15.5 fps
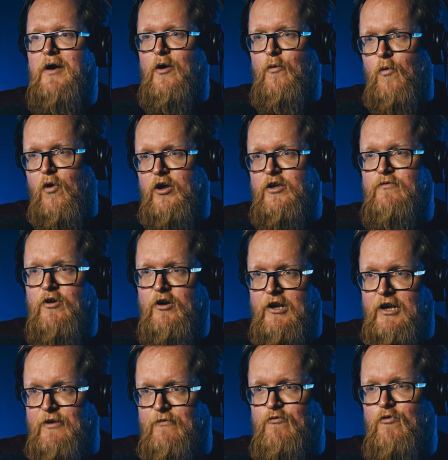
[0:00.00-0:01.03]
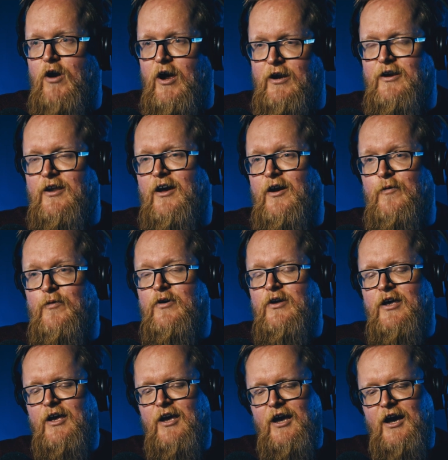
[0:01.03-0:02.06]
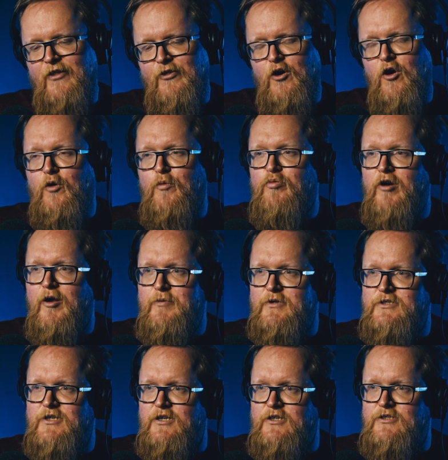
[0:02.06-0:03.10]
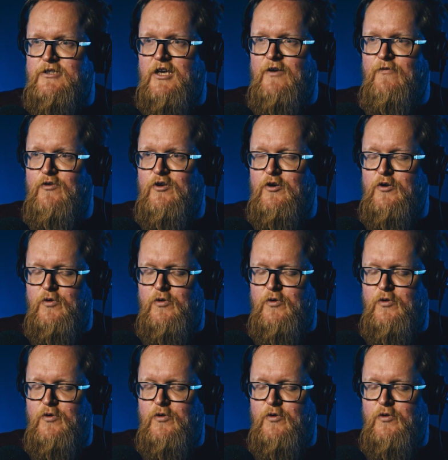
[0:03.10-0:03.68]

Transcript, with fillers: No matter what, you've got to leave right now. And the whole premise is